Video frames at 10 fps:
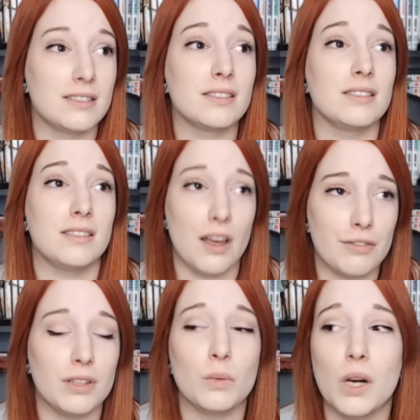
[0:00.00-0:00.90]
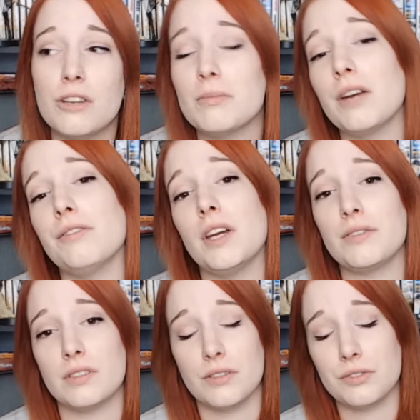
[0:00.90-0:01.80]
is definitely one of my
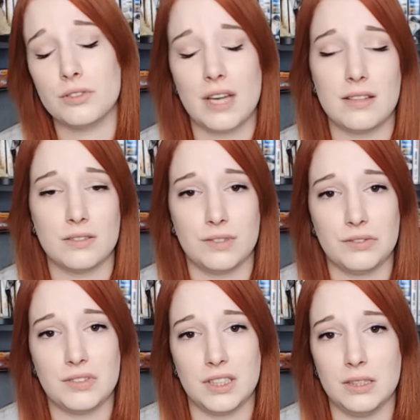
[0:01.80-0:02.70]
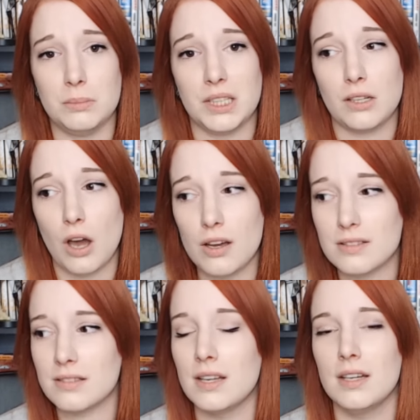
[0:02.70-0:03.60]
favorites of 2015
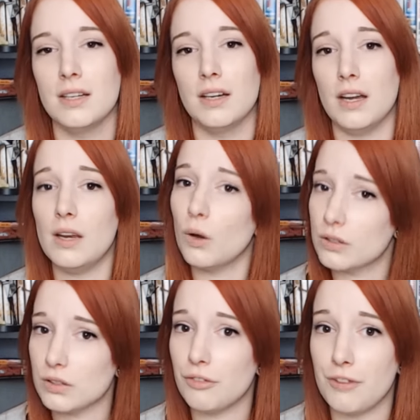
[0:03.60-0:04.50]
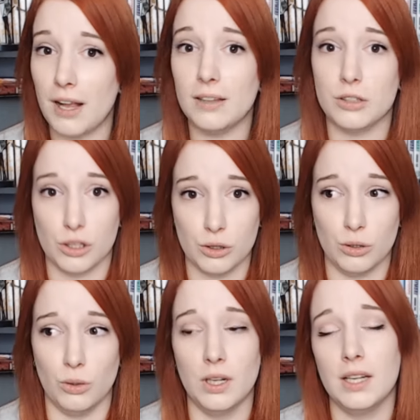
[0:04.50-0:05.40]
because it also felt
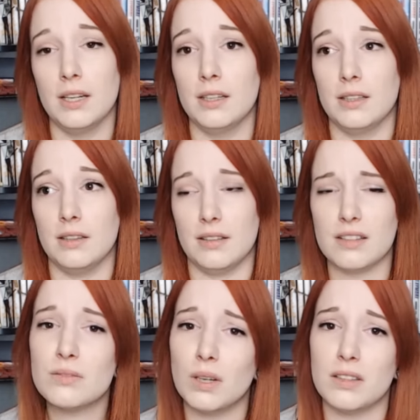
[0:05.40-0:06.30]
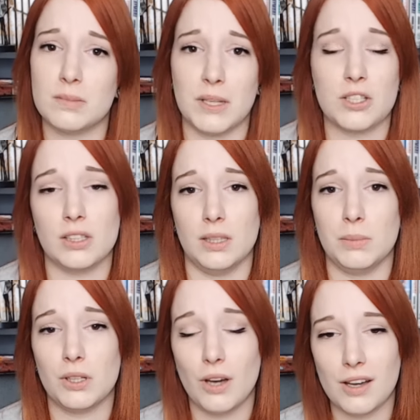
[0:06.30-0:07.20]
new. This one especially,
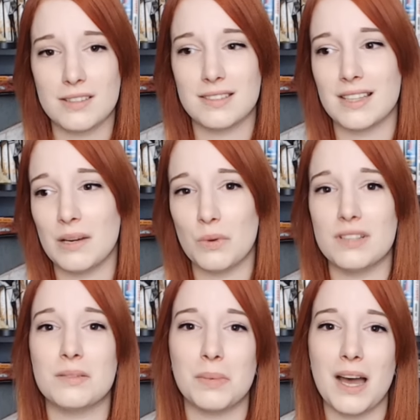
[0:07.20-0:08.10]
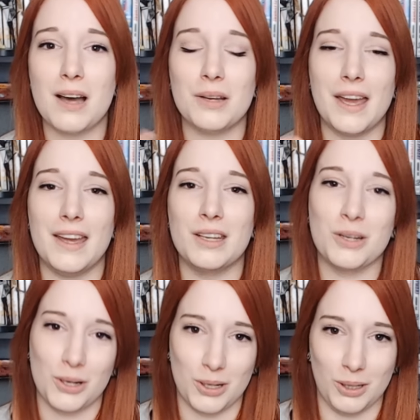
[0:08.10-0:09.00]
because it was about a
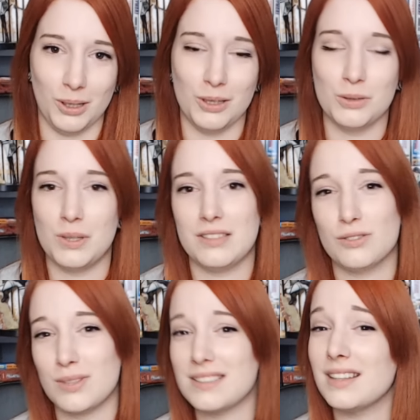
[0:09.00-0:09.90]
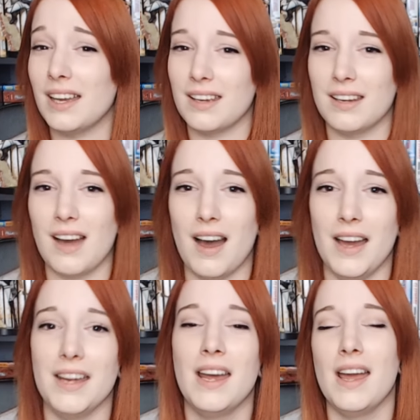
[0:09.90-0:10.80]
girl who is dressed like a
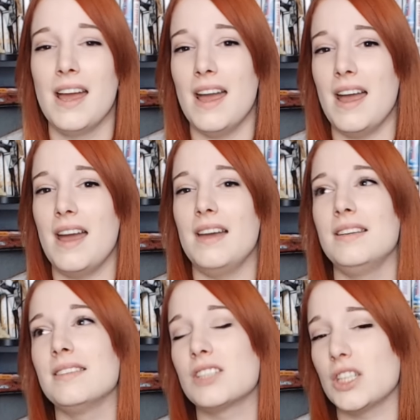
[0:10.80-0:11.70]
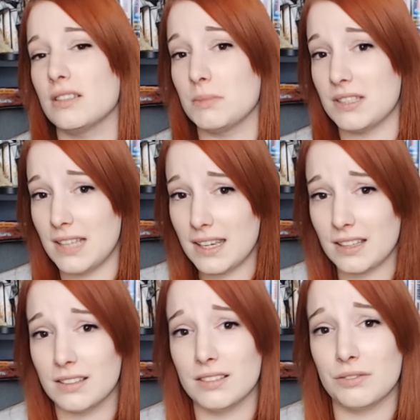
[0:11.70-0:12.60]
guy and she is
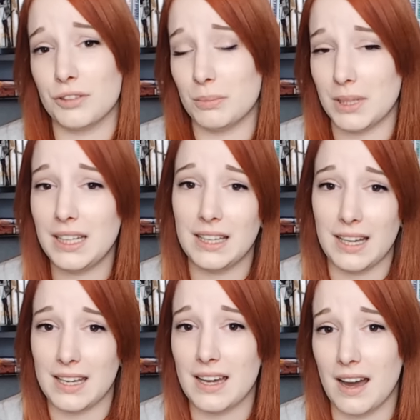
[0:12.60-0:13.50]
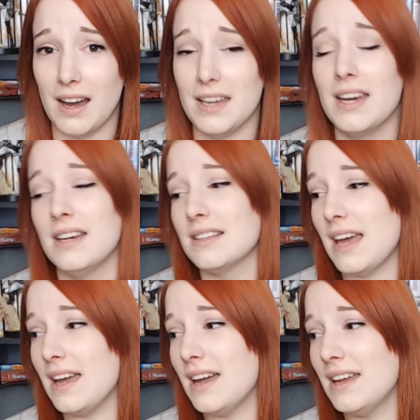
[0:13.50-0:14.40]
mistaken for being a guy,
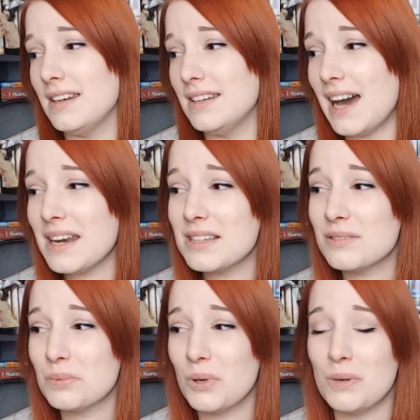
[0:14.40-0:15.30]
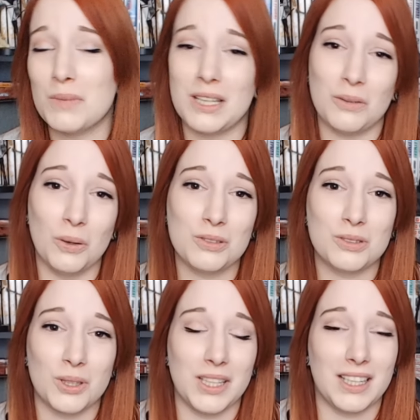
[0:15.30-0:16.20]
and that is what made the whole
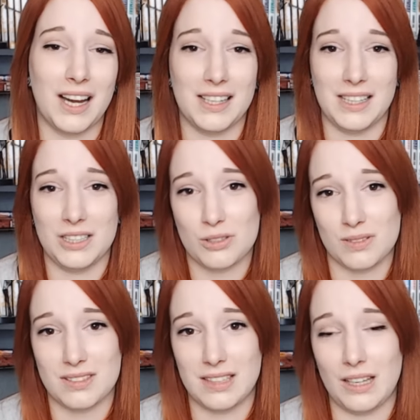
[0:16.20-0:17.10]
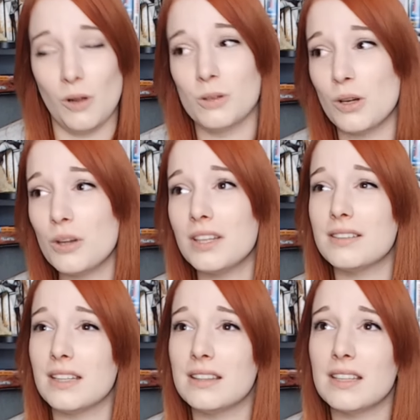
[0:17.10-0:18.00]
story kind of interesting. Although they
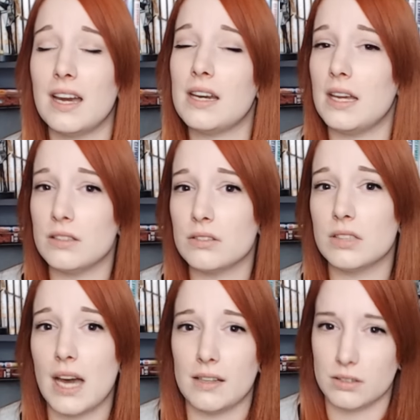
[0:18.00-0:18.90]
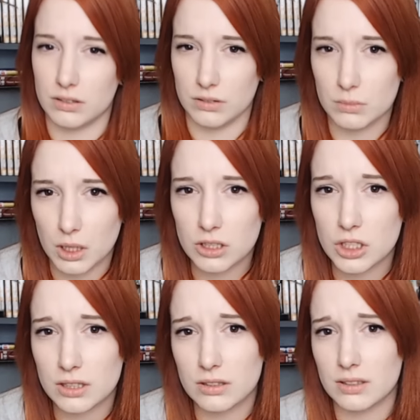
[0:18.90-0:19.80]
didn't get into that too much
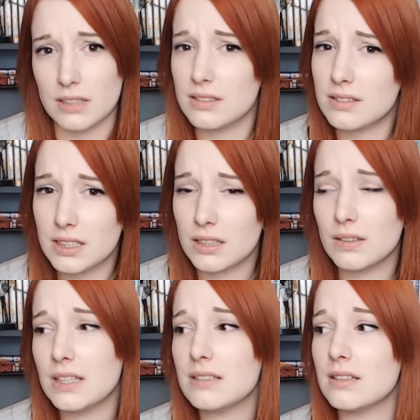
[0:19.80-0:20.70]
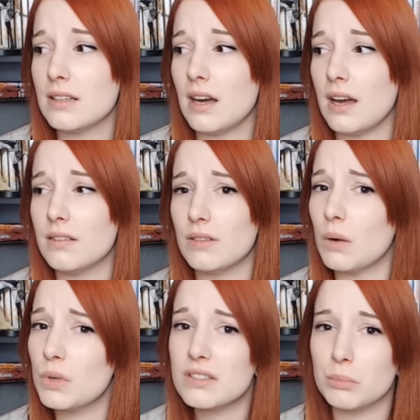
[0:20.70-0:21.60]
in the series, I
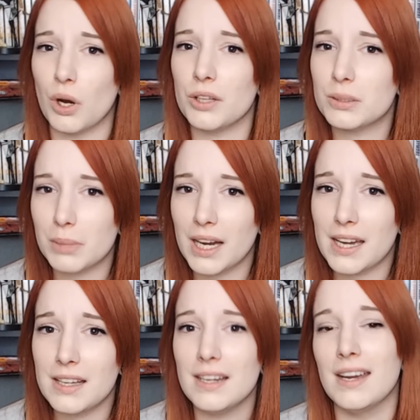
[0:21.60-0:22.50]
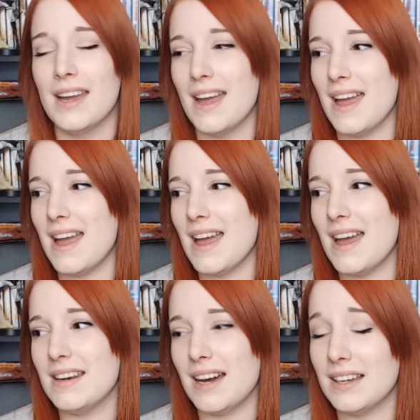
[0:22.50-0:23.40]
wasn't bothered by it
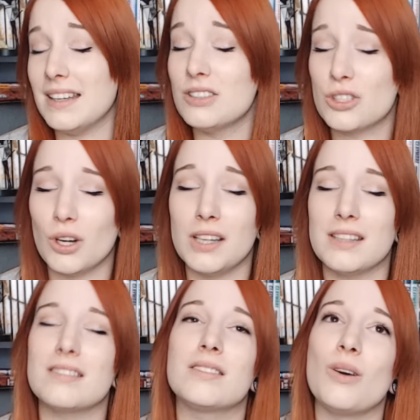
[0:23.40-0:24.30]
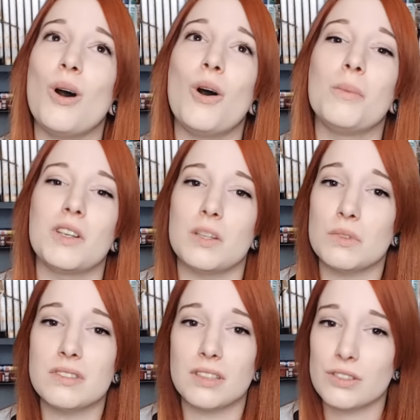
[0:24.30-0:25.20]
and I enjoyed it so much. It
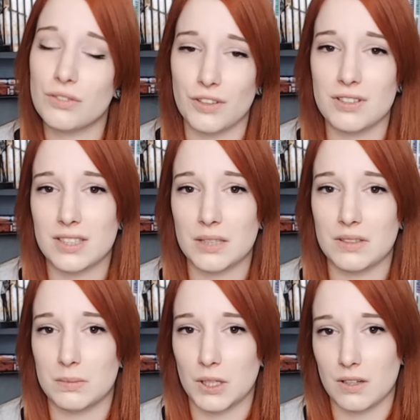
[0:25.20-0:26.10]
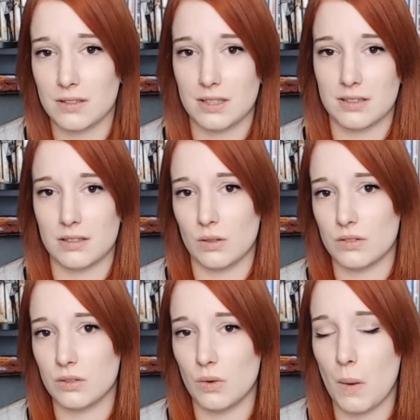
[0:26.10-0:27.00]
was such a fun series because it's
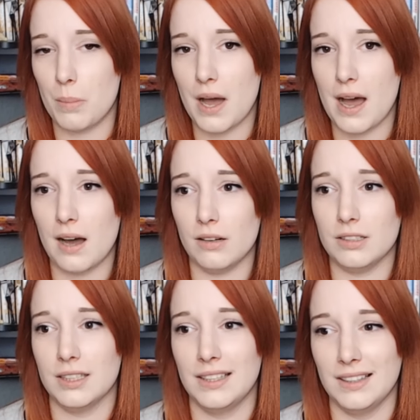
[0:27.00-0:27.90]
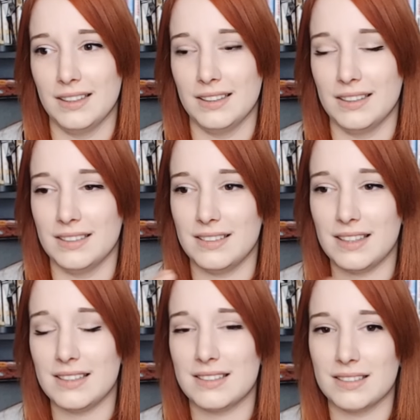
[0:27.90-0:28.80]
also about
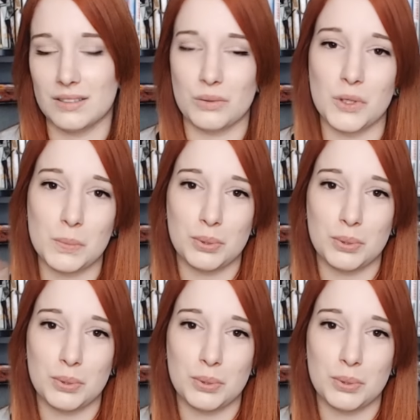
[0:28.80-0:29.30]
these group